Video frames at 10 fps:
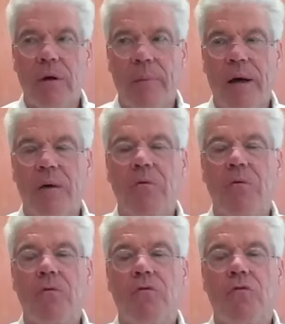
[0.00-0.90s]

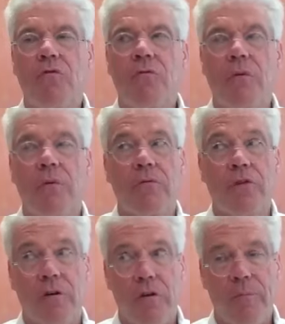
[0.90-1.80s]
about
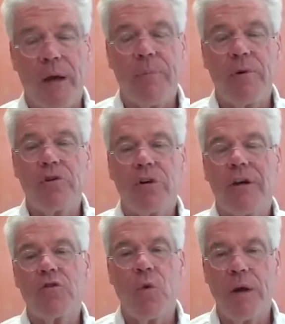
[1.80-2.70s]
Dr. Pepper took
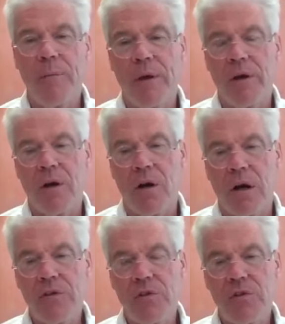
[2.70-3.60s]
out 20 million of
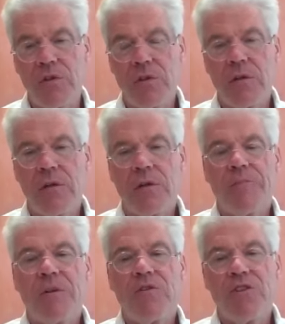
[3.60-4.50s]
costs,
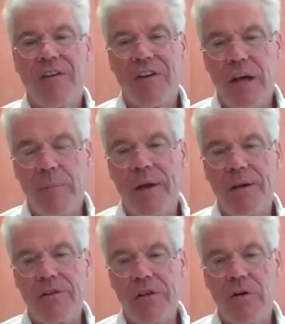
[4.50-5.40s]
and Seven Up had
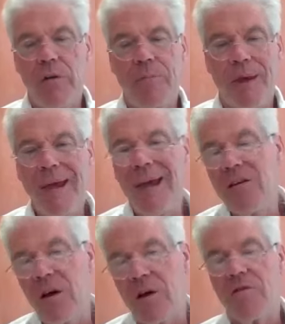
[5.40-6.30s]
a deal to pay
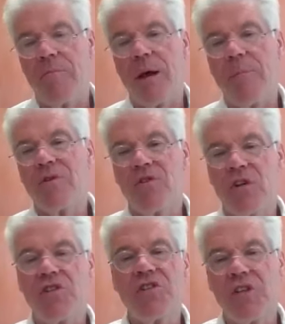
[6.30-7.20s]
Dr. Pepper
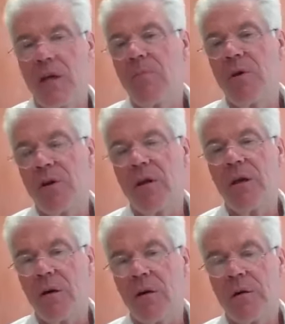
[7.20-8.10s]
essentially 10 million a
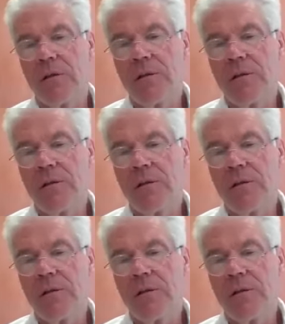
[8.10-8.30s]
year